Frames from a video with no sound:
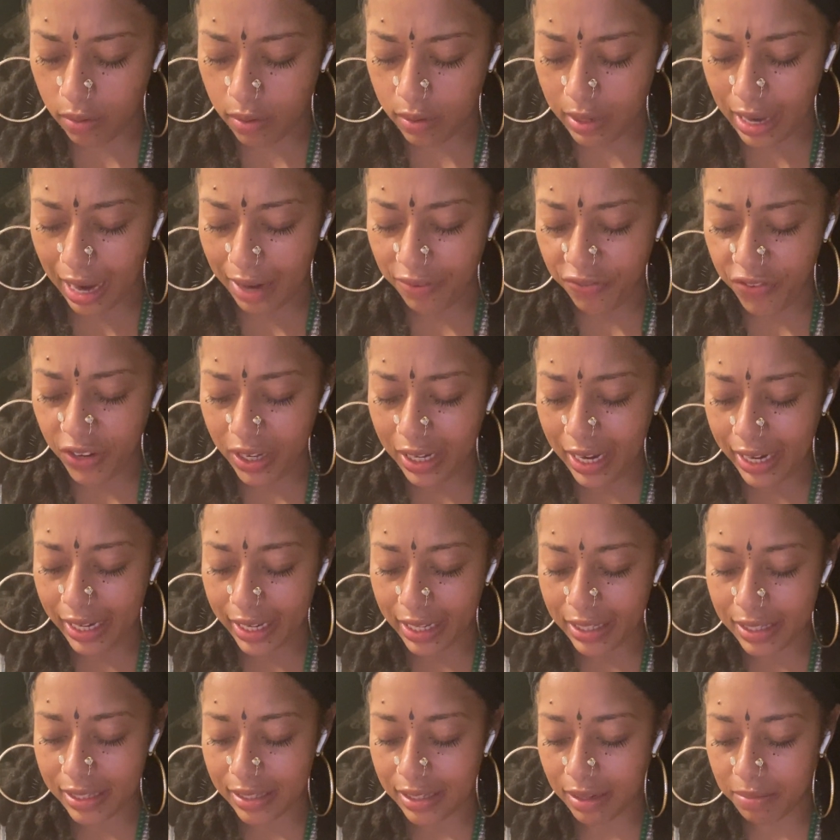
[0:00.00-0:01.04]
I feel like
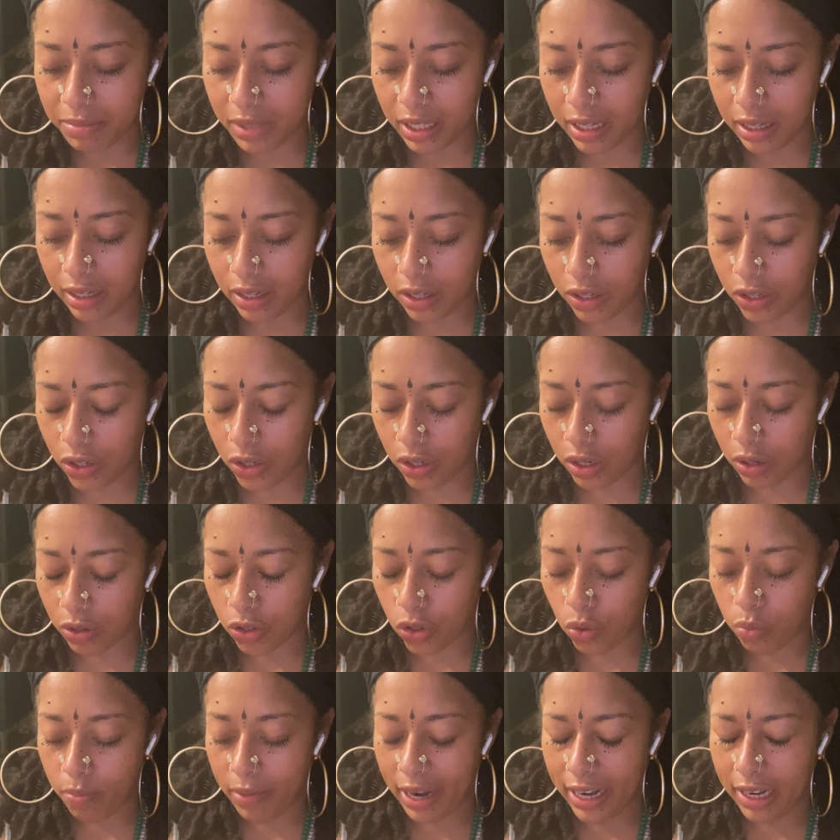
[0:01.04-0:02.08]
it's something, you know,
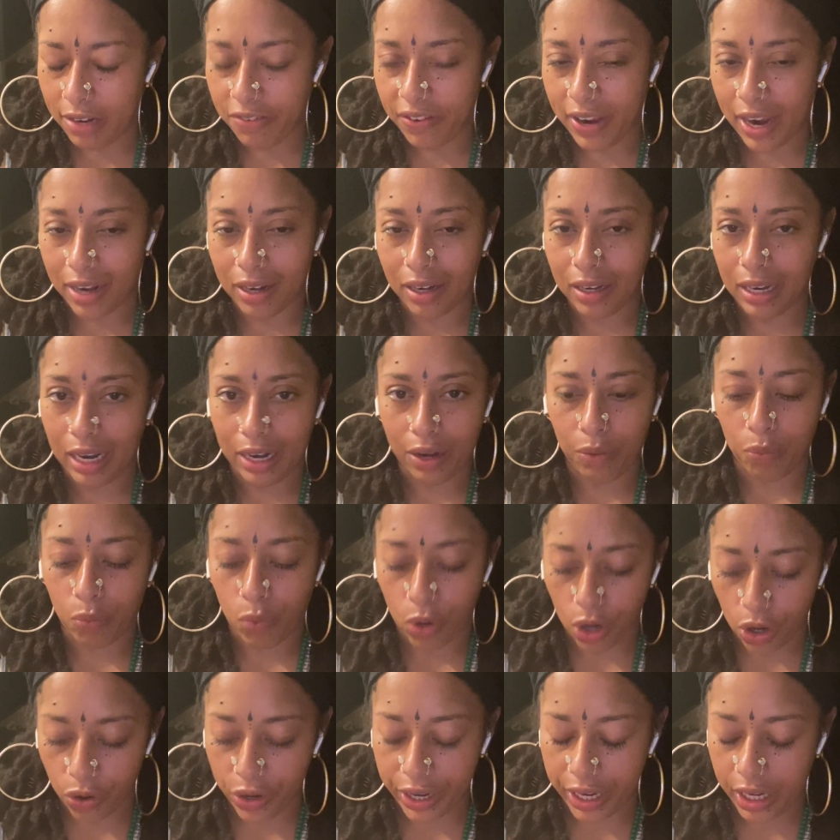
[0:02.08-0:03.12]
you might have had a lot of
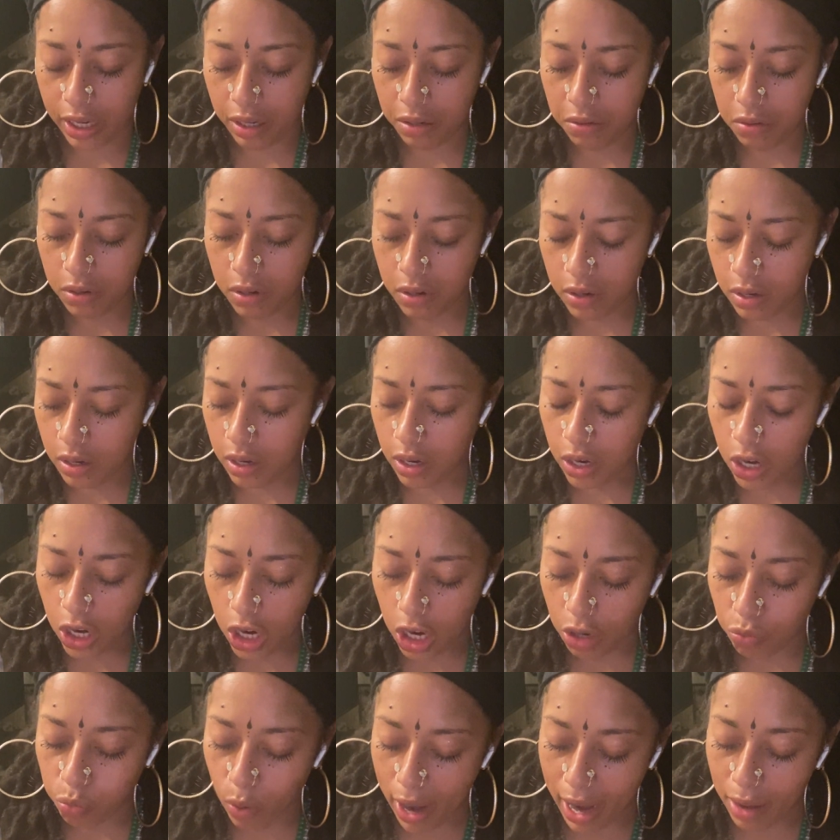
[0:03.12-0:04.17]
worry
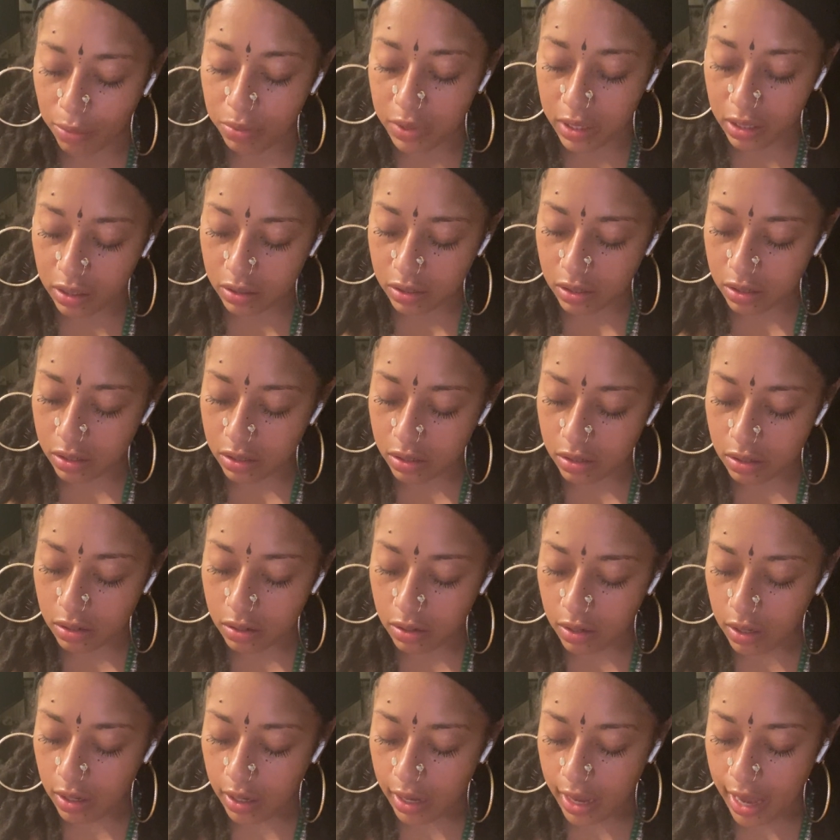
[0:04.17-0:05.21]
around this
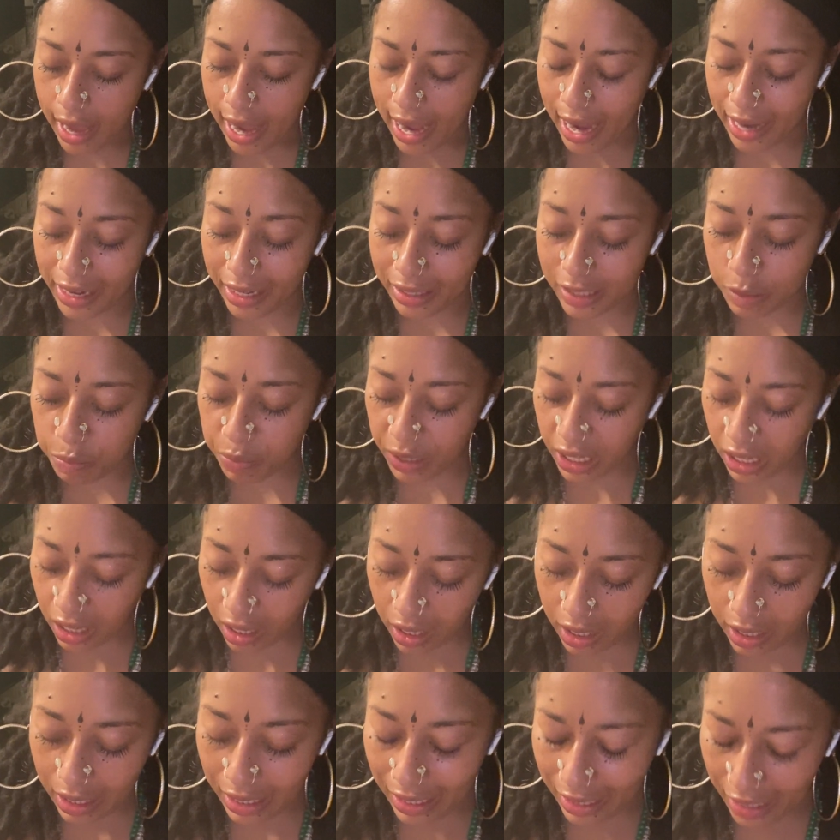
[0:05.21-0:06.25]
and it's being
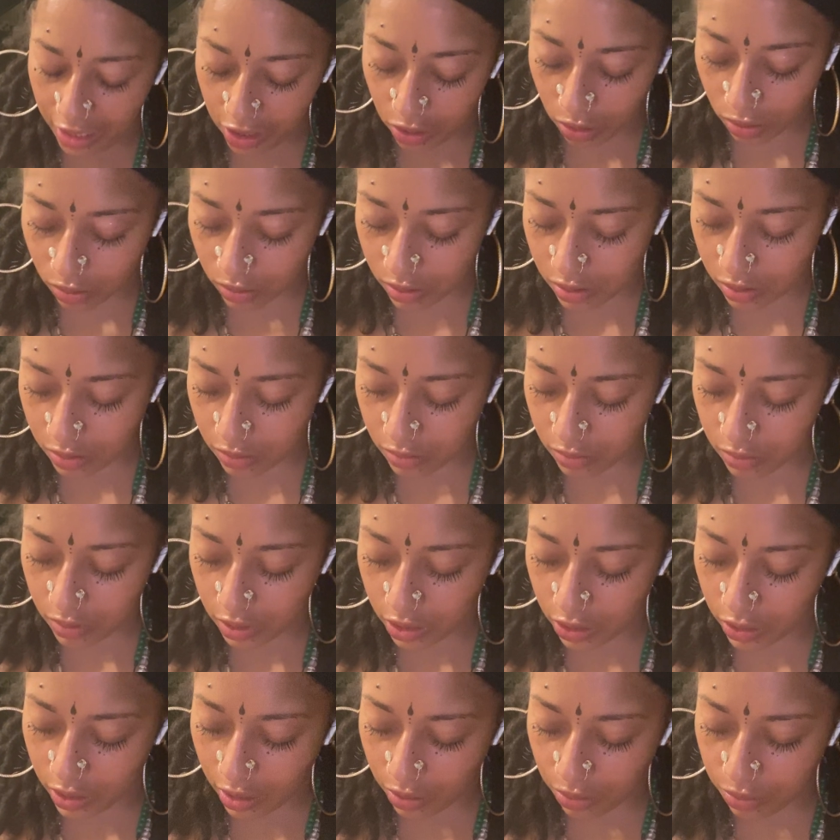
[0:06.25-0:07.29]
healed,
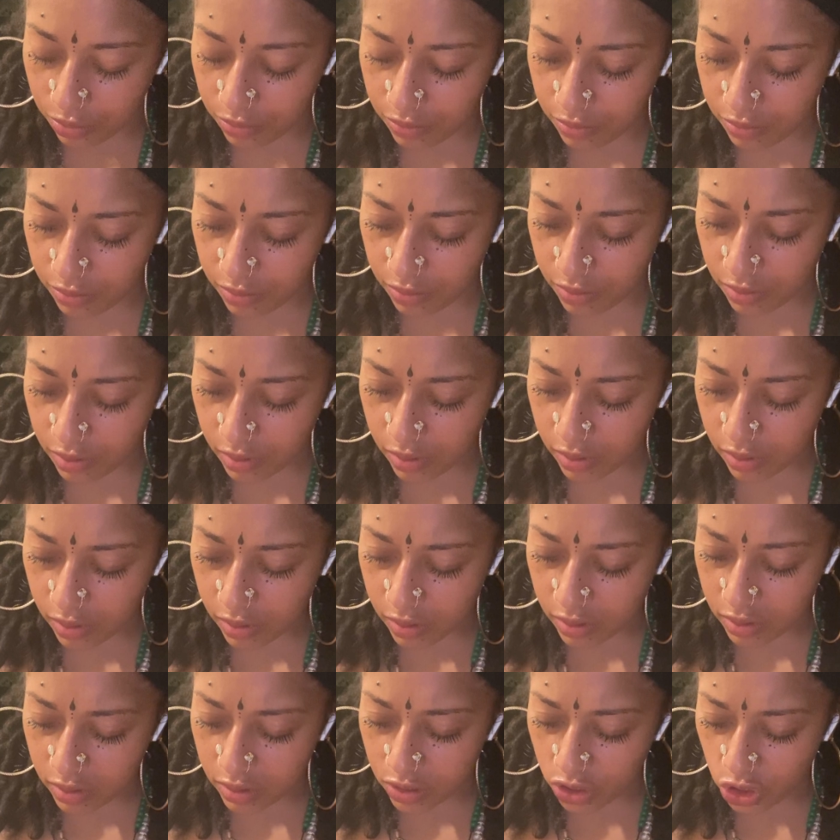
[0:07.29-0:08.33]
you know.
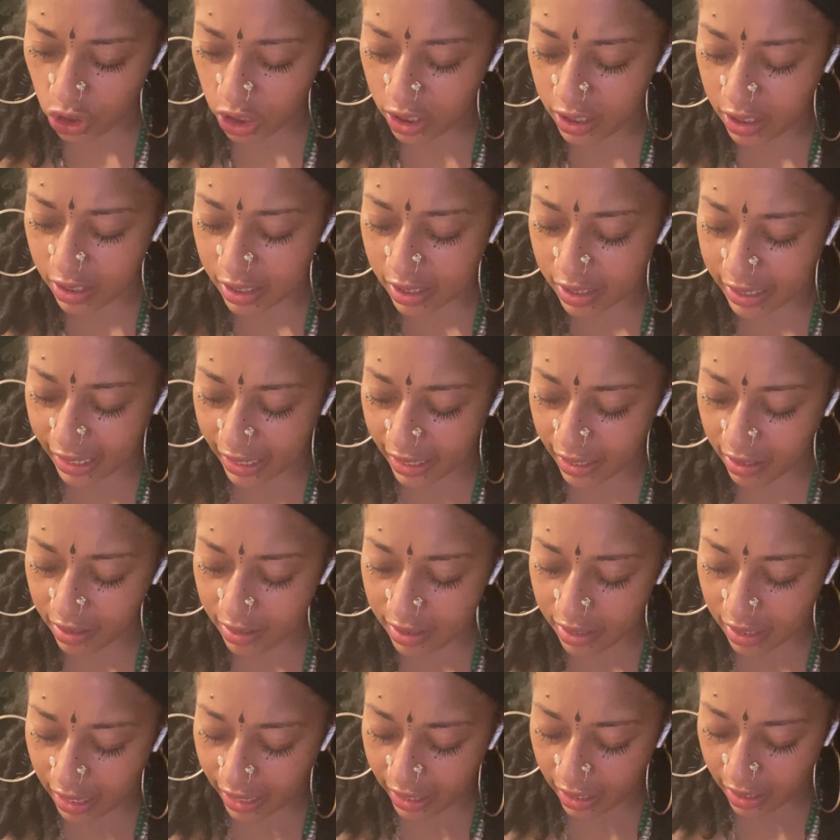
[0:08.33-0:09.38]
You
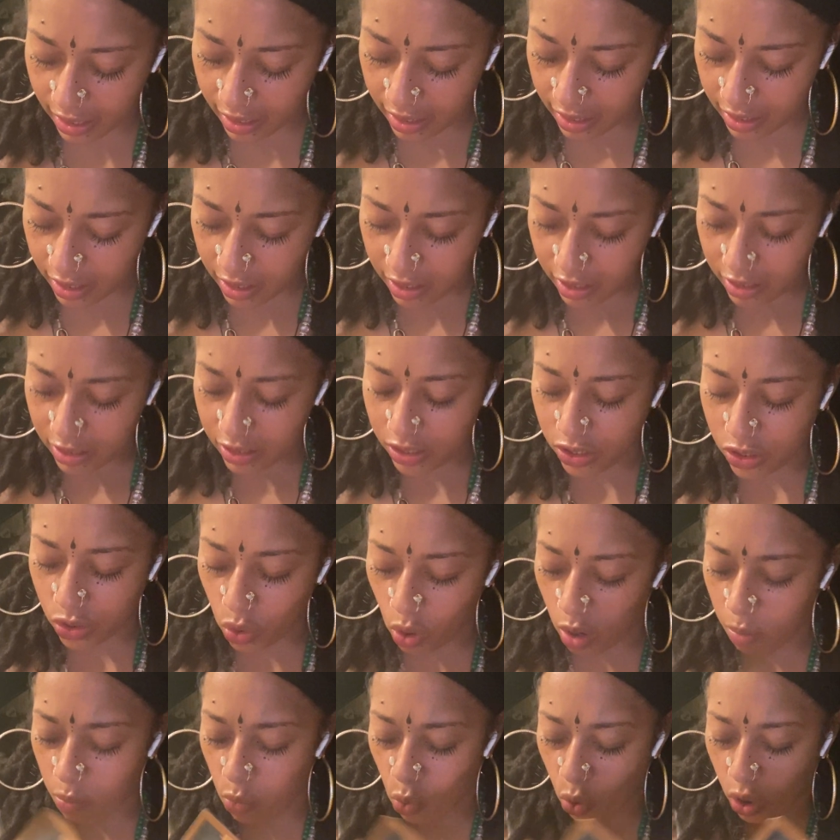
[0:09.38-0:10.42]
understand? Like
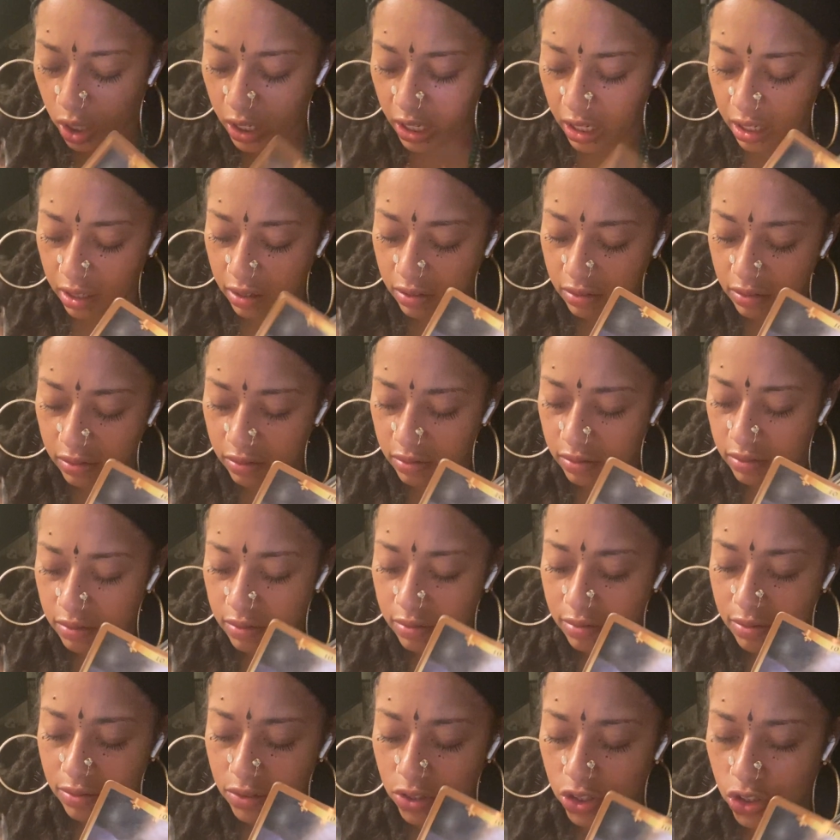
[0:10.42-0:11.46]
storm warning,
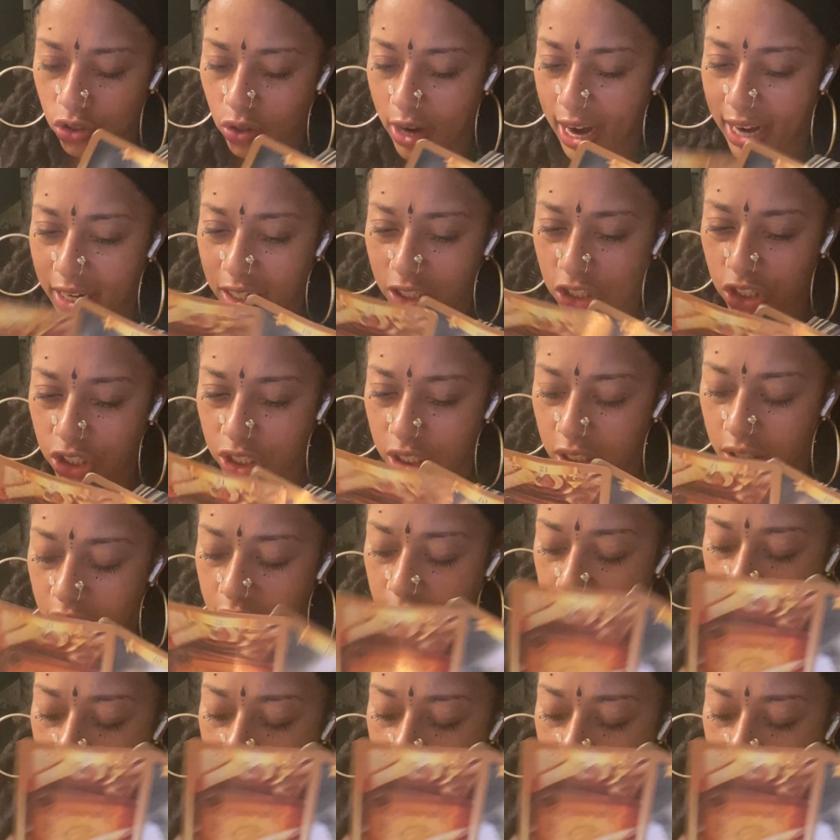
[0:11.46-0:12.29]
strategy,